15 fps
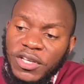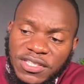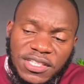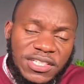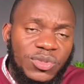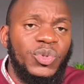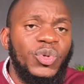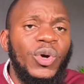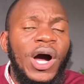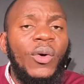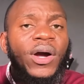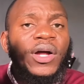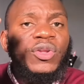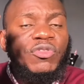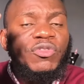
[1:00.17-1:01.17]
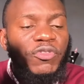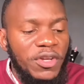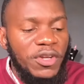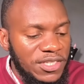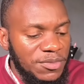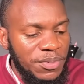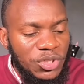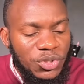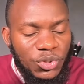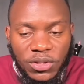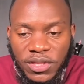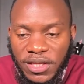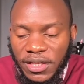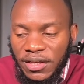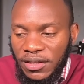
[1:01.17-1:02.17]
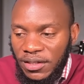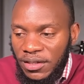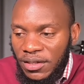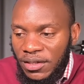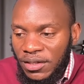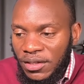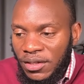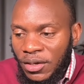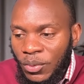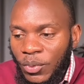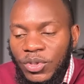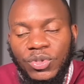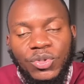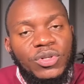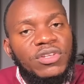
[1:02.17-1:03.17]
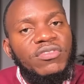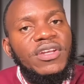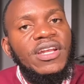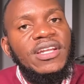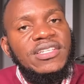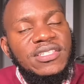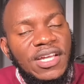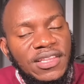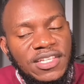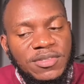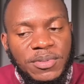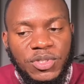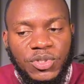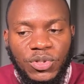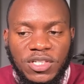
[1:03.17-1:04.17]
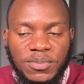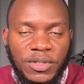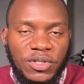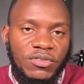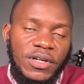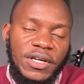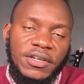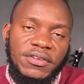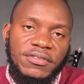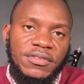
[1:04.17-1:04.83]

it. How can you fix a spiritual thing when you don't even understand the spiritual aspect of life?